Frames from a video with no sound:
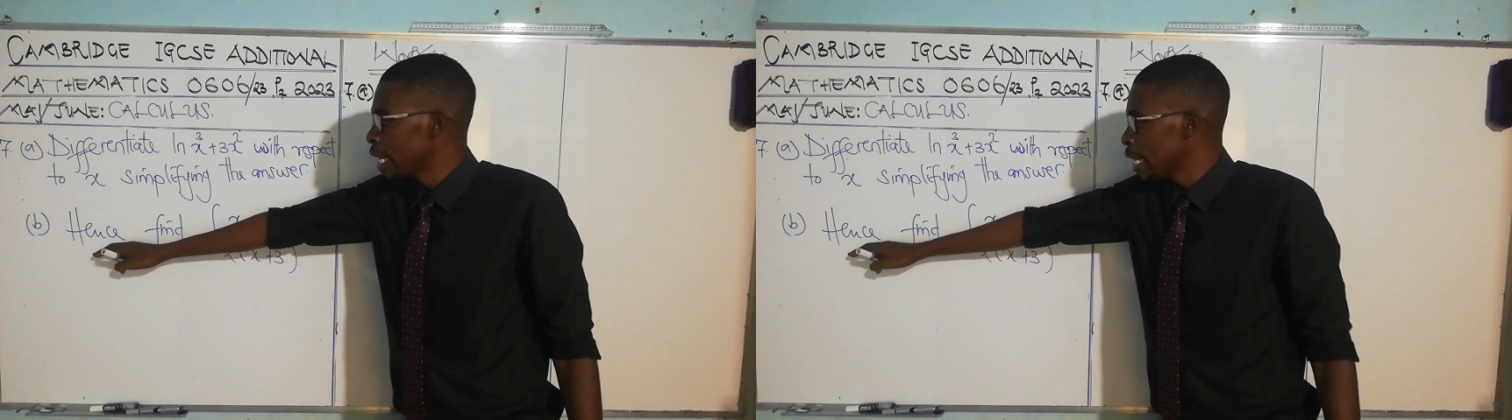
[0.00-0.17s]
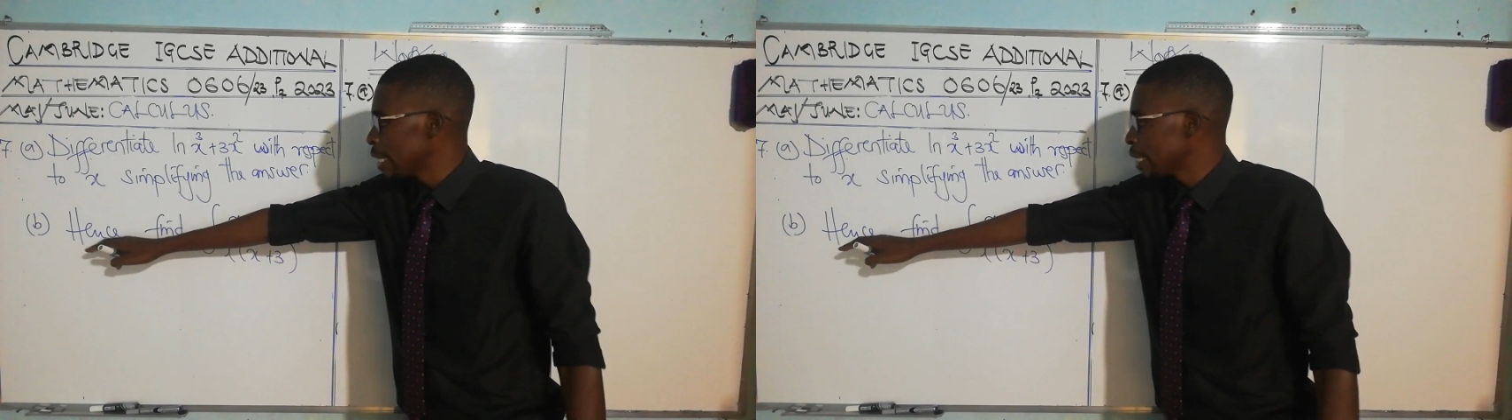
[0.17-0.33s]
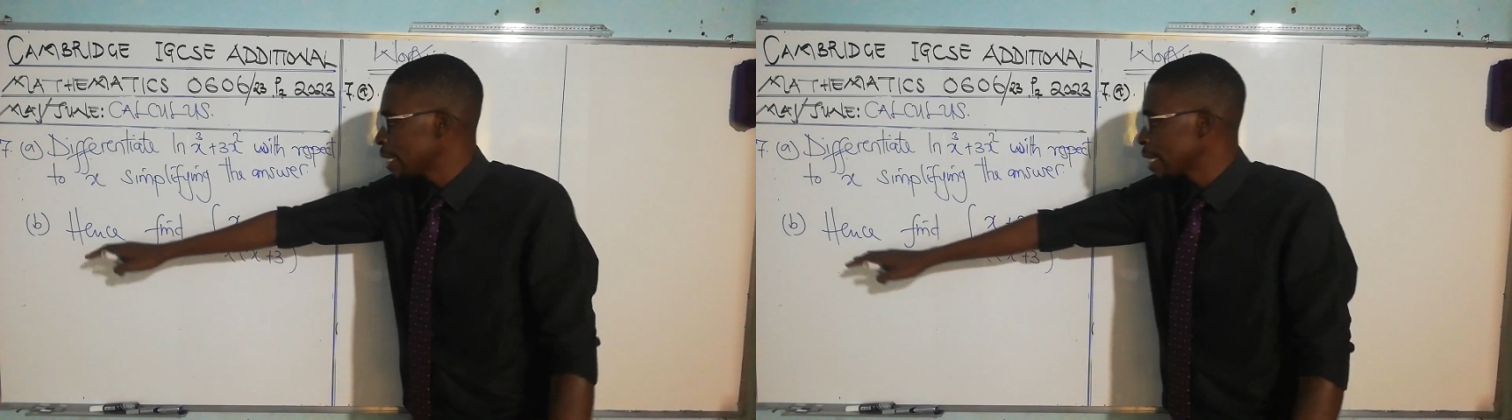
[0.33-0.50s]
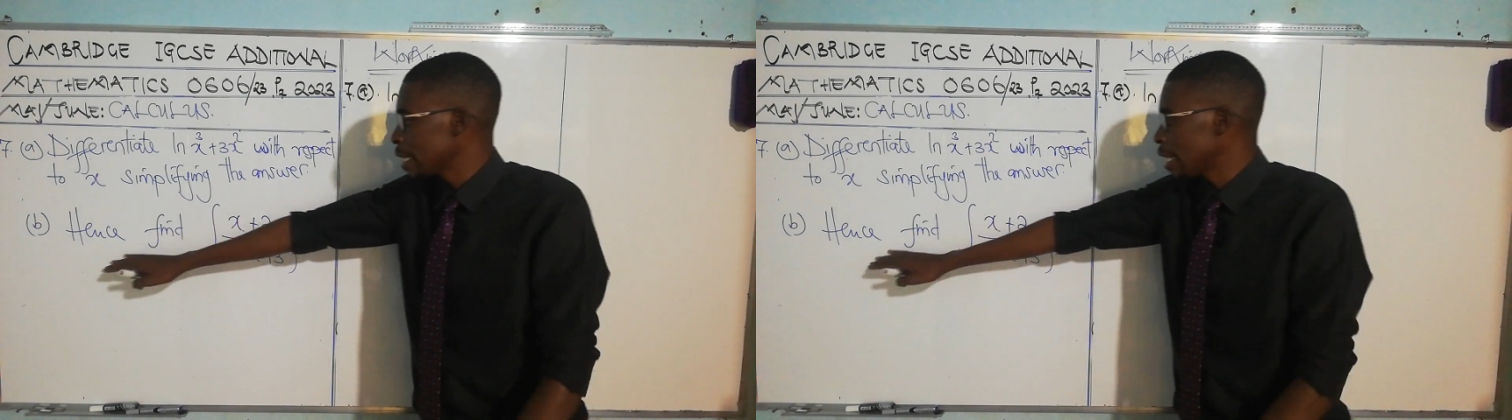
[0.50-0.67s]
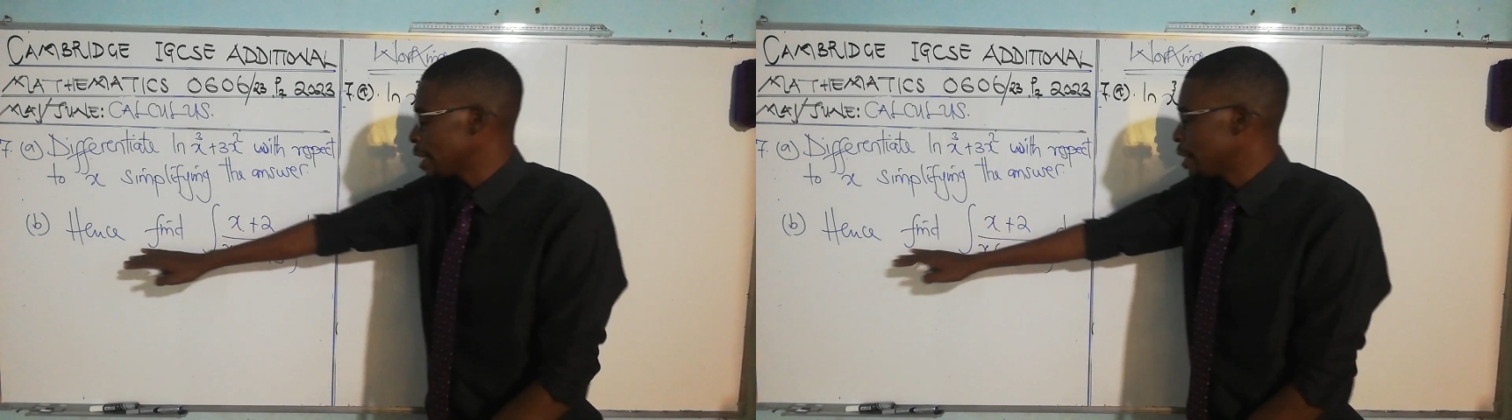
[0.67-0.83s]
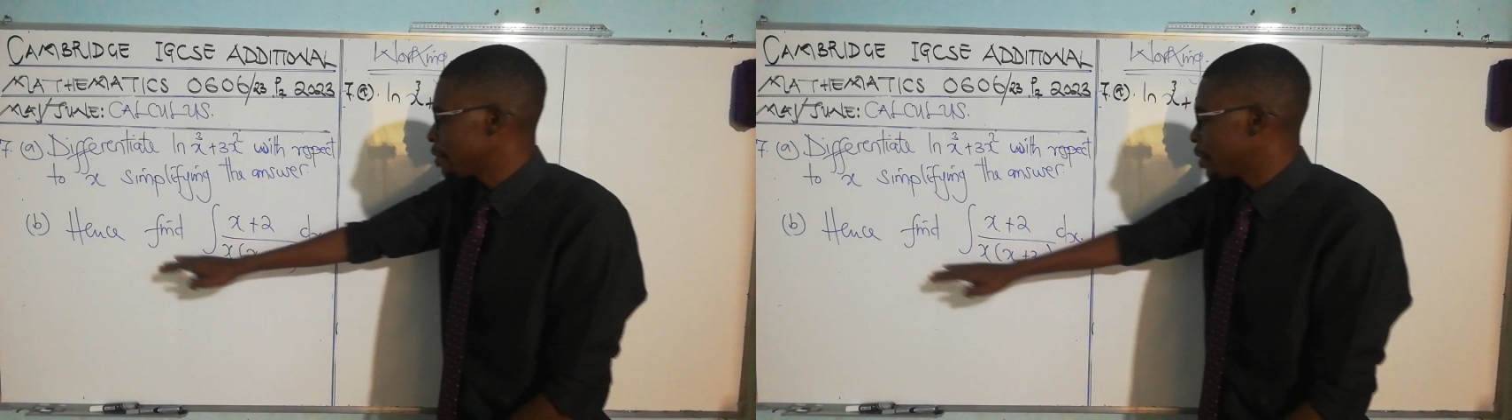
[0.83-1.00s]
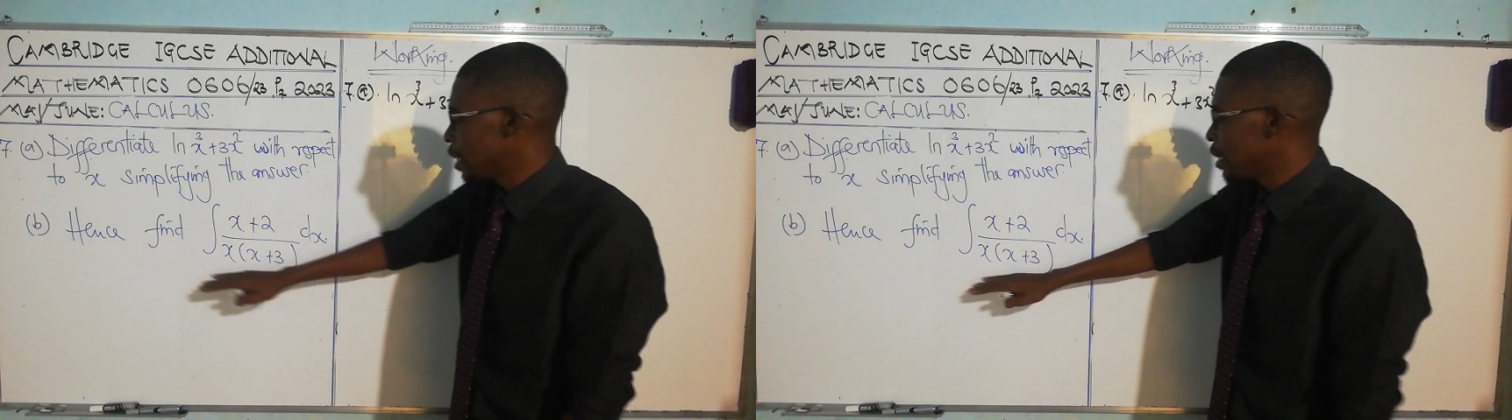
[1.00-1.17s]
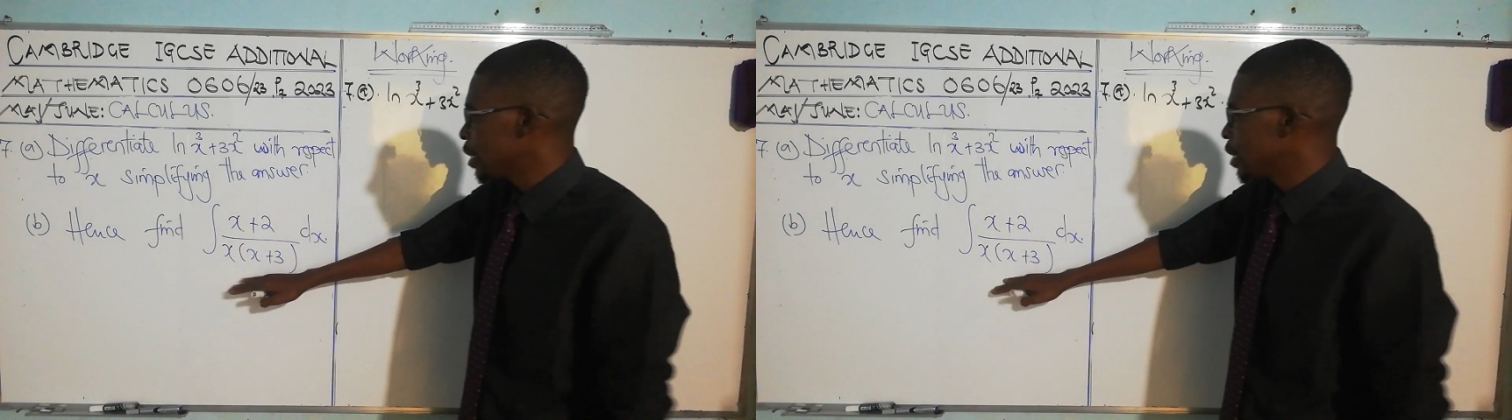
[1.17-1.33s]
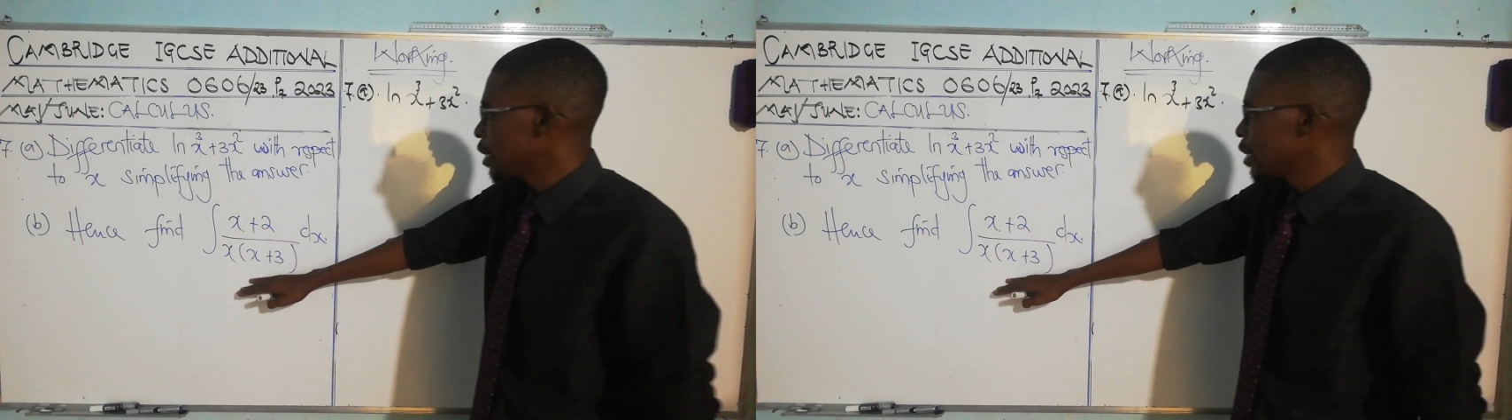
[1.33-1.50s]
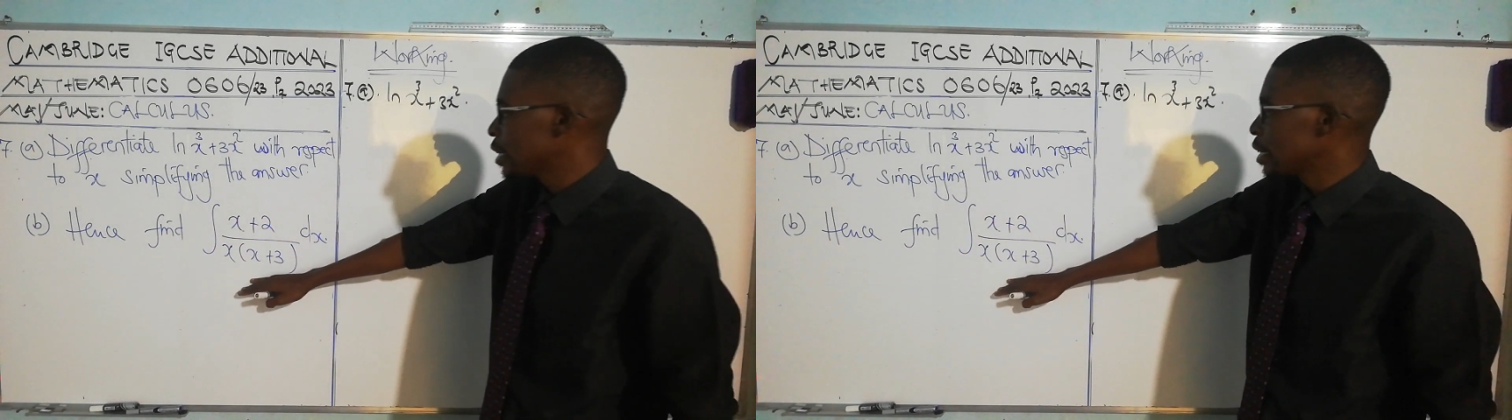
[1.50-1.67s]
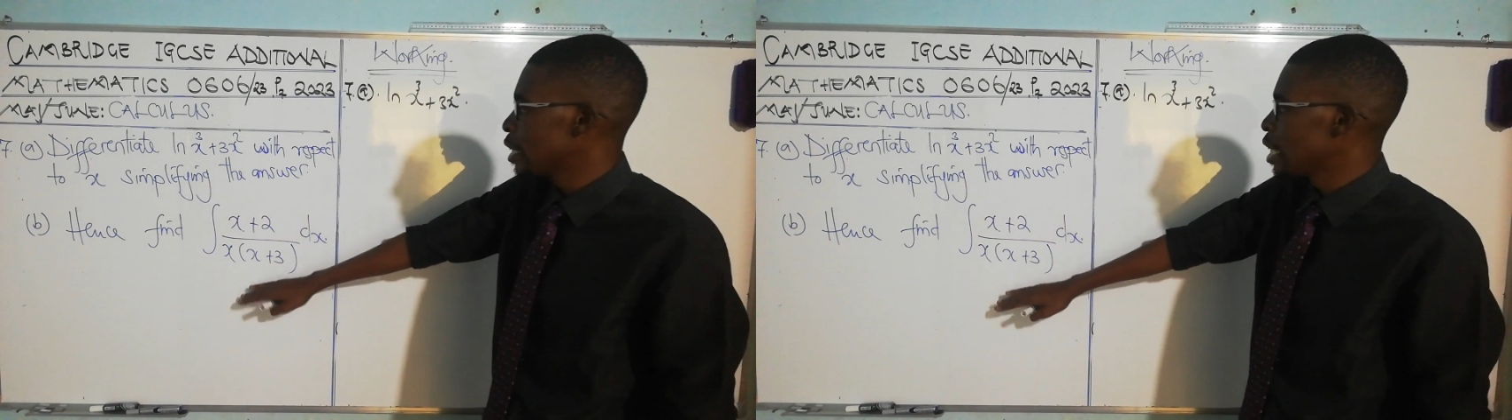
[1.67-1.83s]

hence find this,